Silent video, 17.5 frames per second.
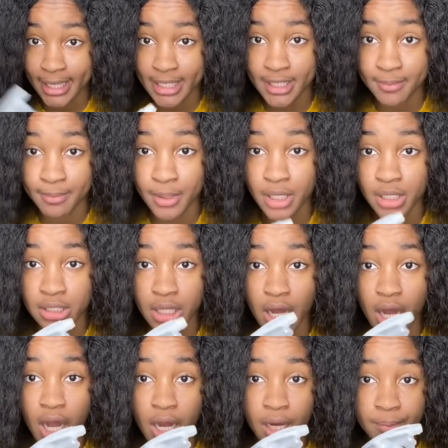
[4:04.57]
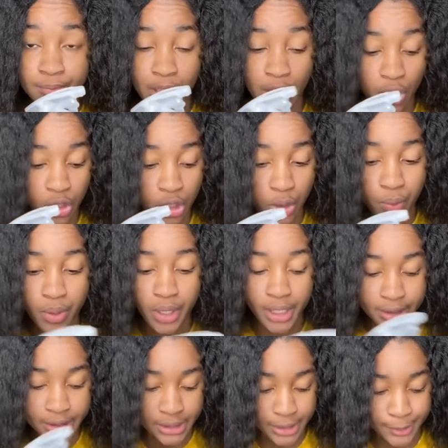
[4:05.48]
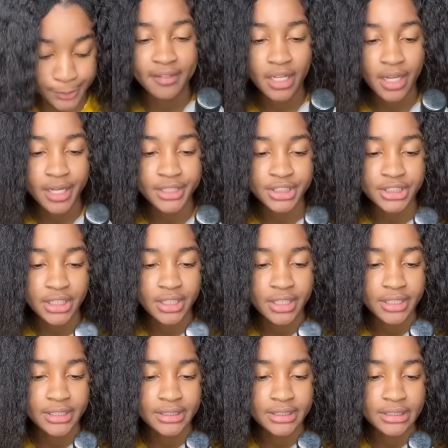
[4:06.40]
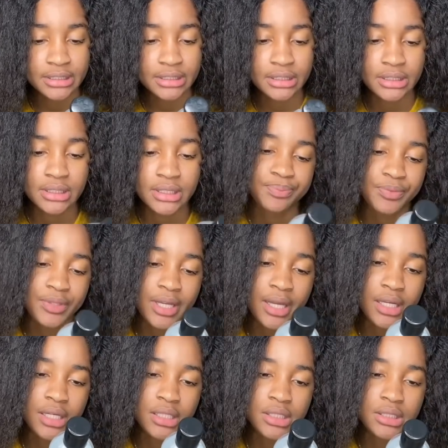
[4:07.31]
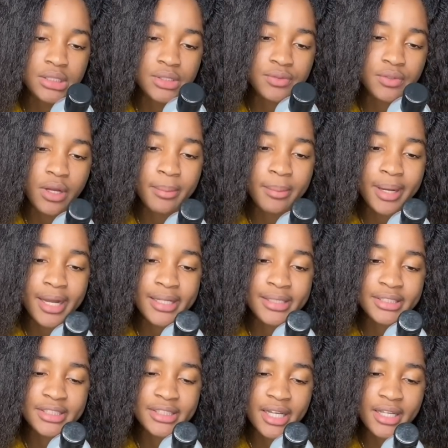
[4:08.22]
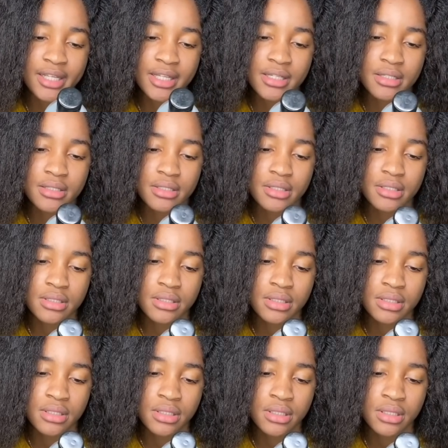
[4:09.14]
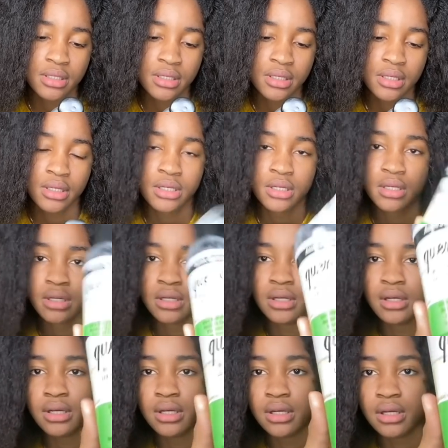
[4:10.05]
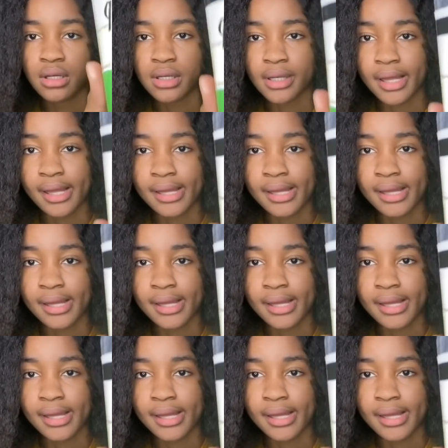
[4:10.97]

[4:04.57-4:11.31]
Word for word: but um not only water conditioner is in it it's from aunt jackie's yes